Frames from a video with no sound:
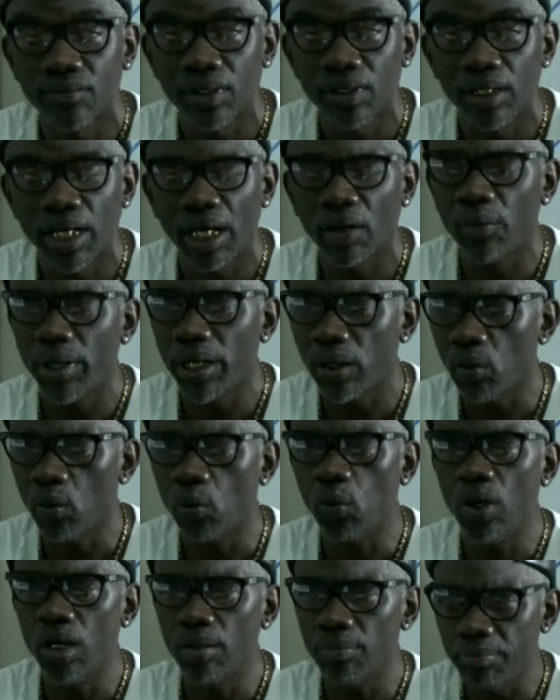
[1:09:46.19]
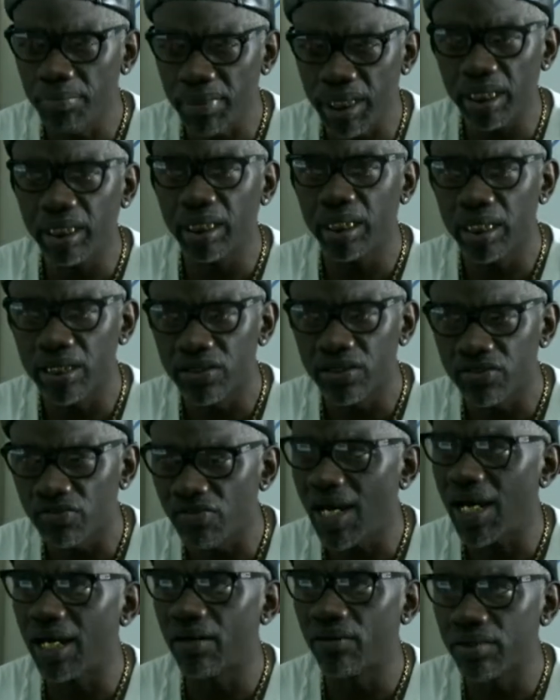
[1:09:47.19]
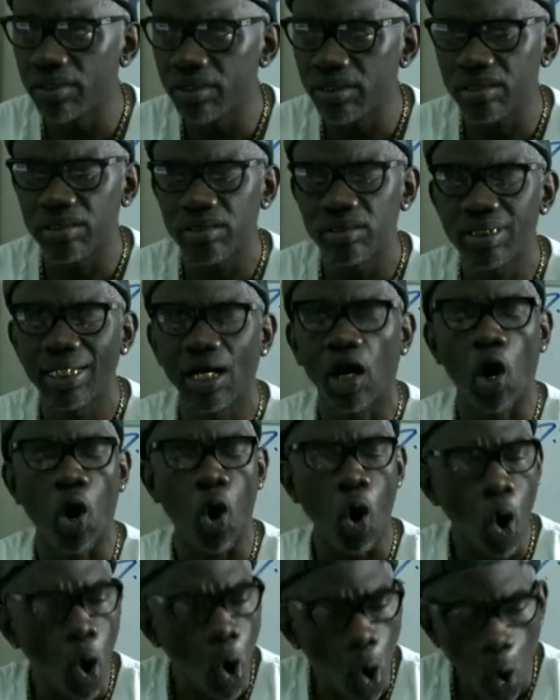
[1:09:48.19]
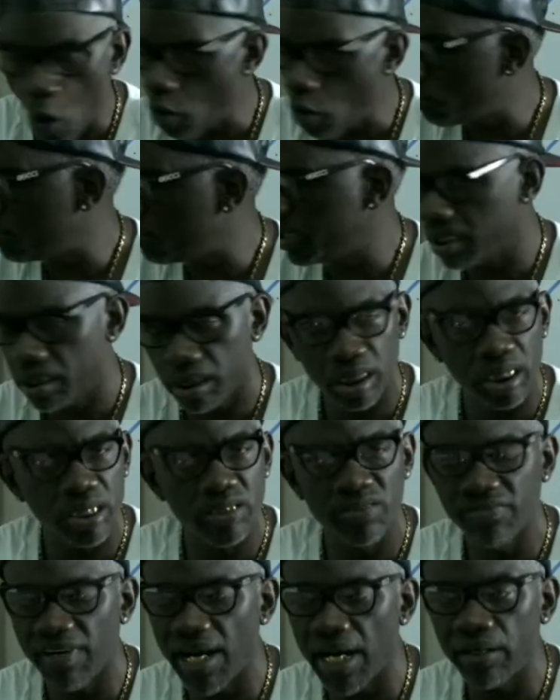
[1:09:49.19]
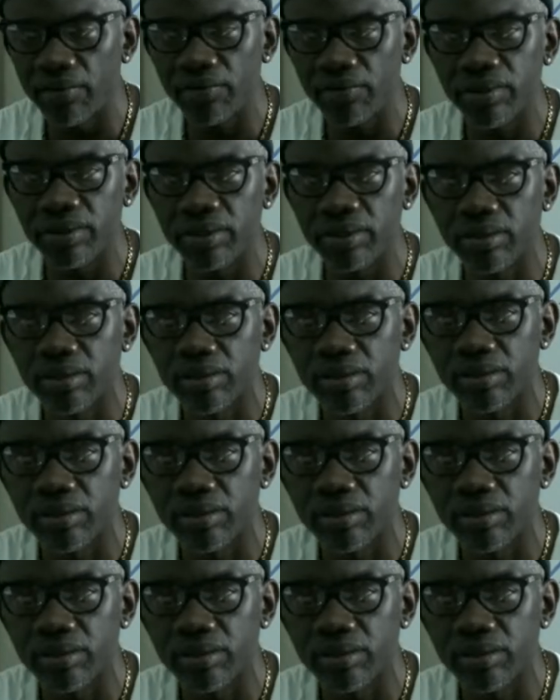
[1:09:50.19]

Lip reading: You're like, wait, what meat is virus? All meat is virus.